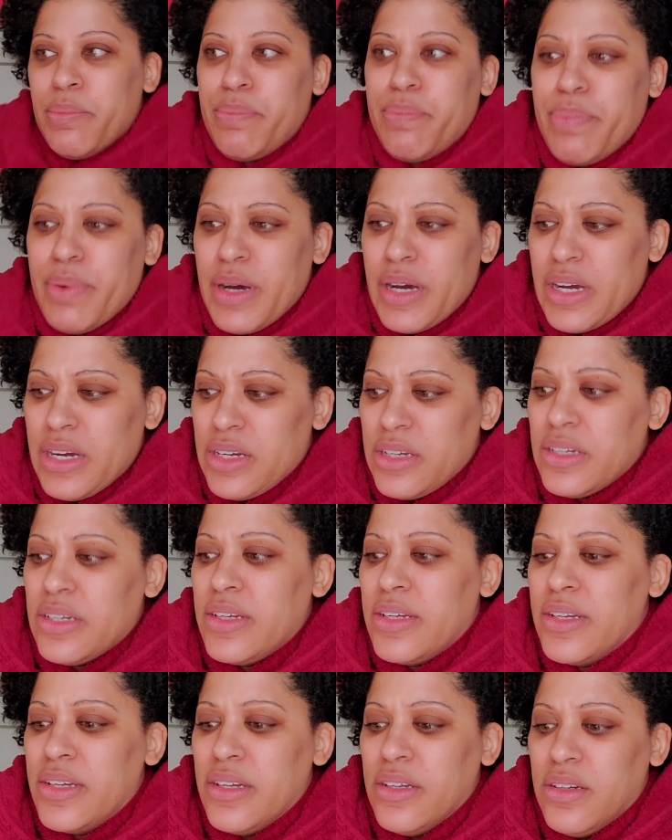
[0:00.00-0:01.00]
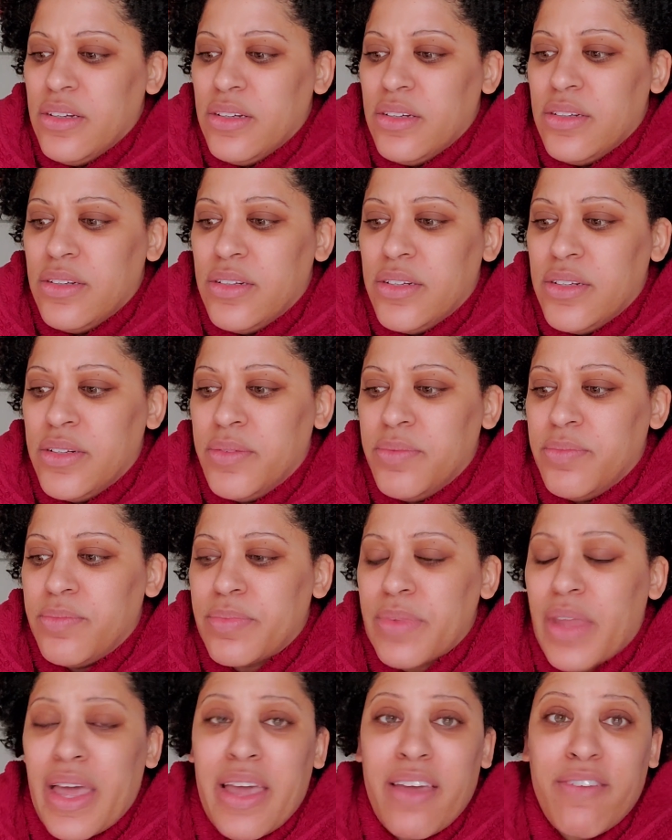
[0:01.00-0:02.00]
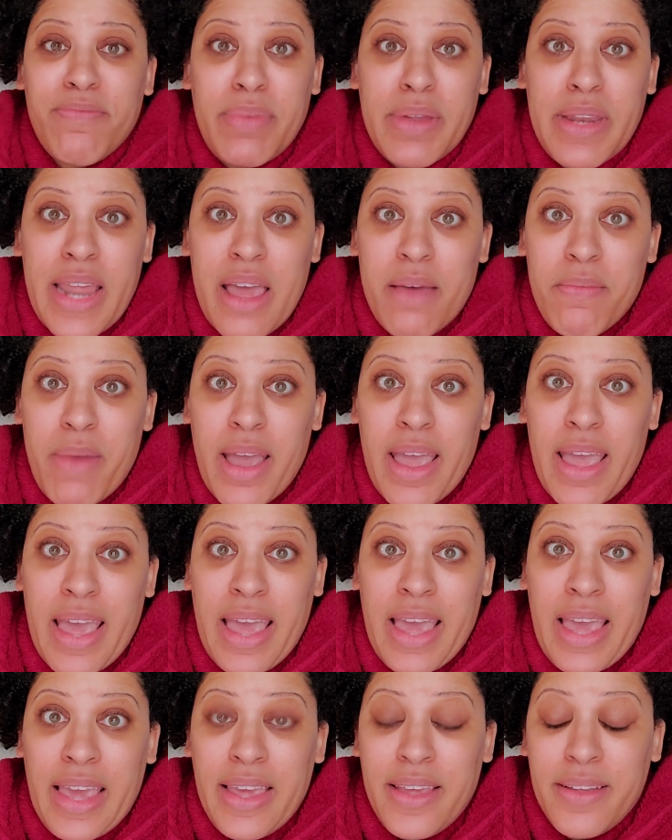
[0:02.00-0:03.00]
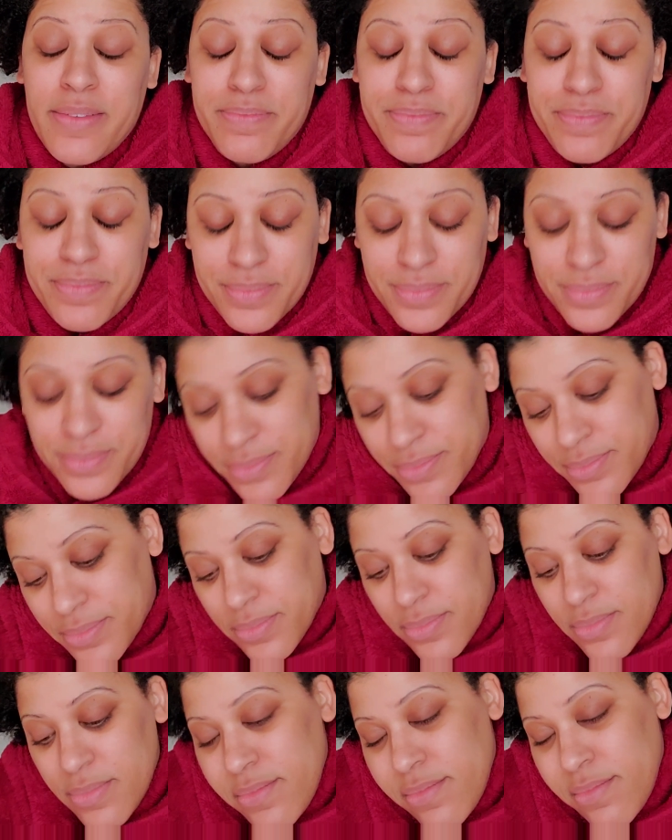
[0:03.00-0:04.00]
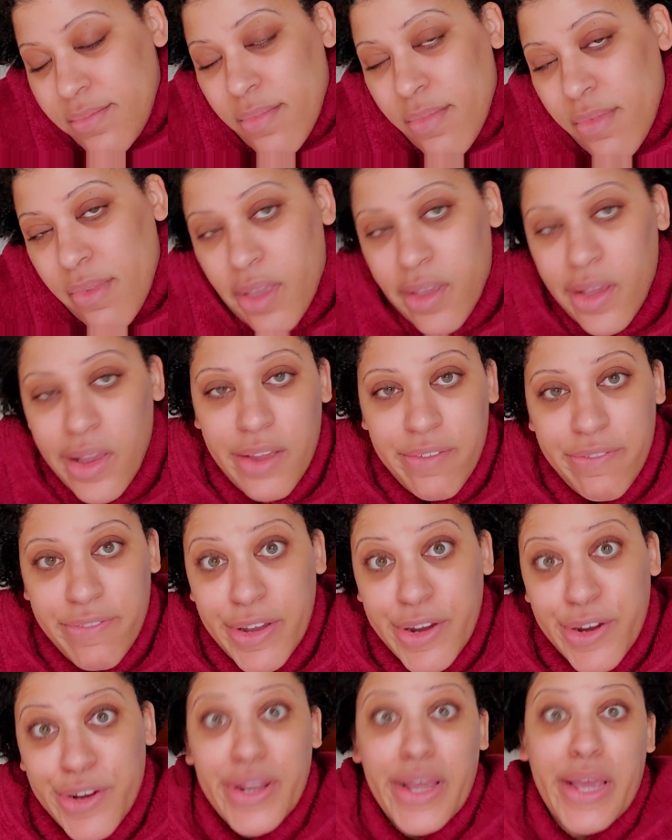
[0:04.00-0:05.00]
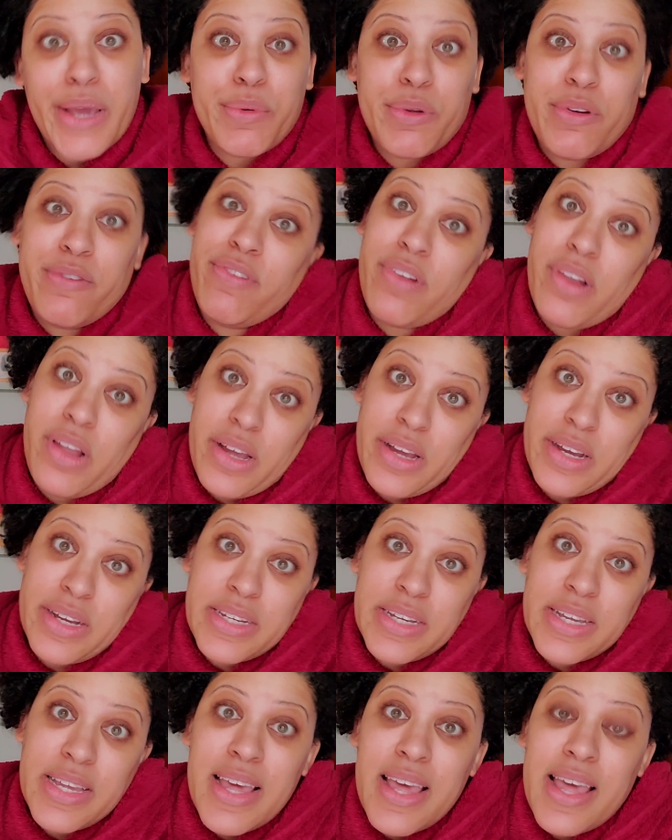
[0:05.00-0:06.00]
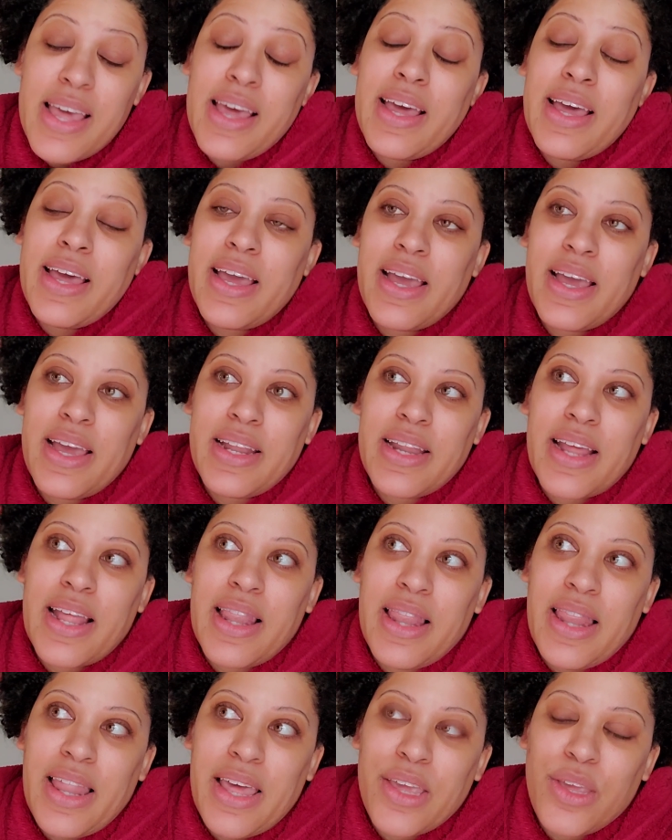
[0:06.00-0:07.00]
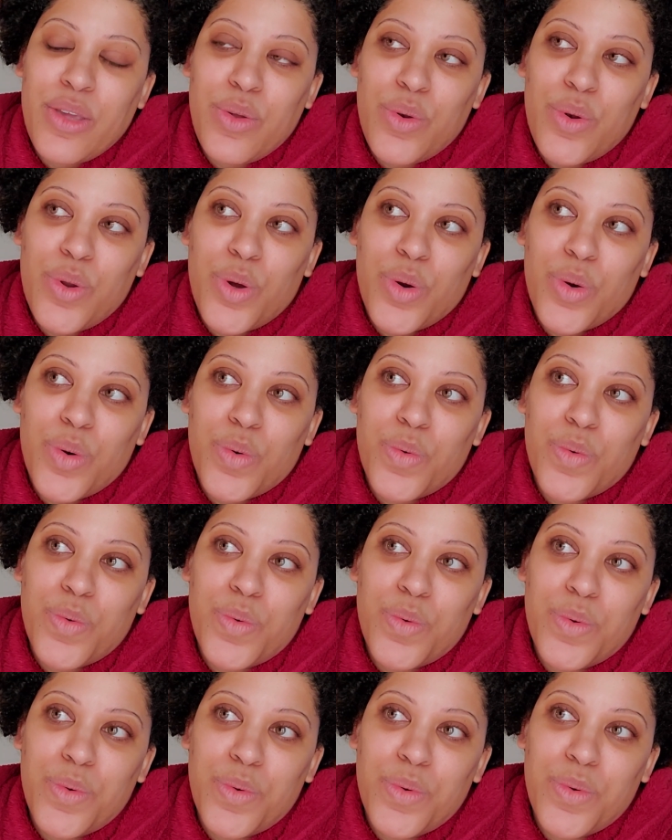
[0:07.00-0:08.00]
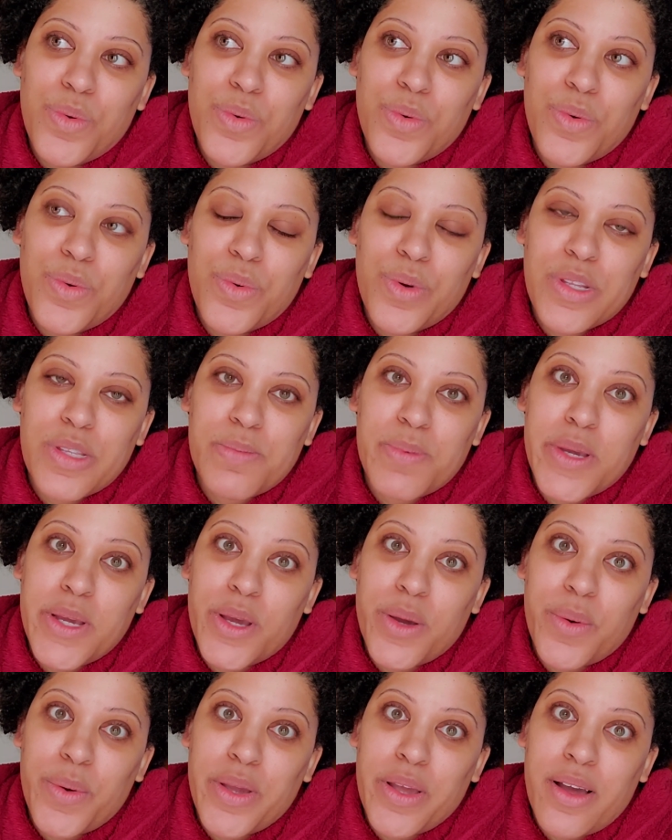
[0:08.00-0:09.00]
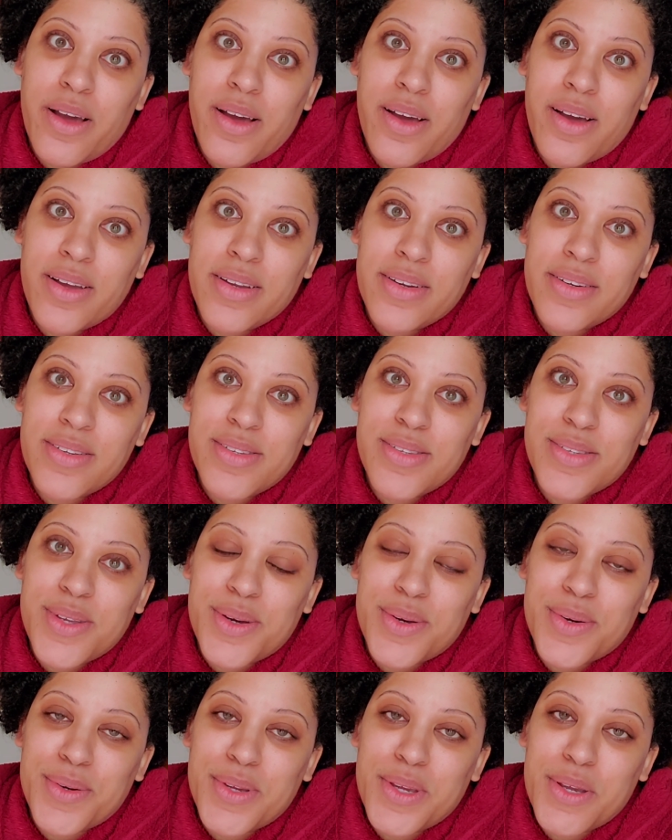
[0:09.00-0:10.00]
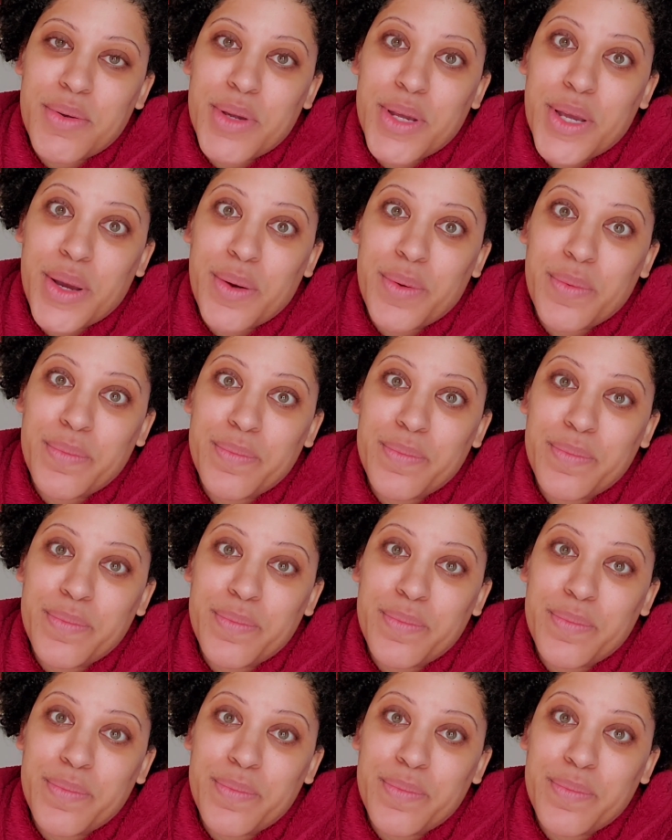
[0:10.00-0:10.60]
But I have been MIA, and I figured I would vlog and let you know what's been going on. So here we go.